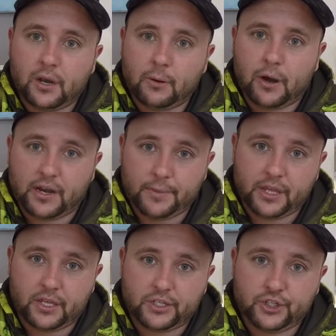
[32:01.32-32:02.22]
about how to
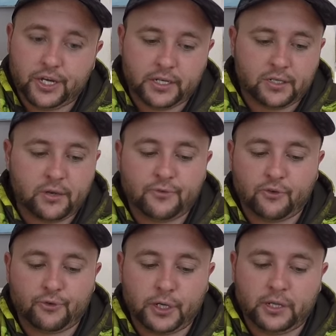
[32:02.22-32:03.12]
make these jigs, feel
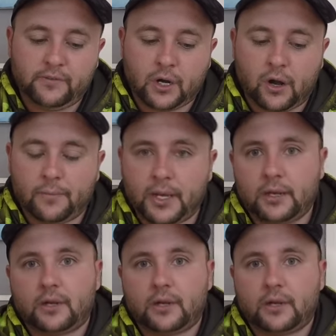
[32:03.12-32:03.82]
free to leave a comment.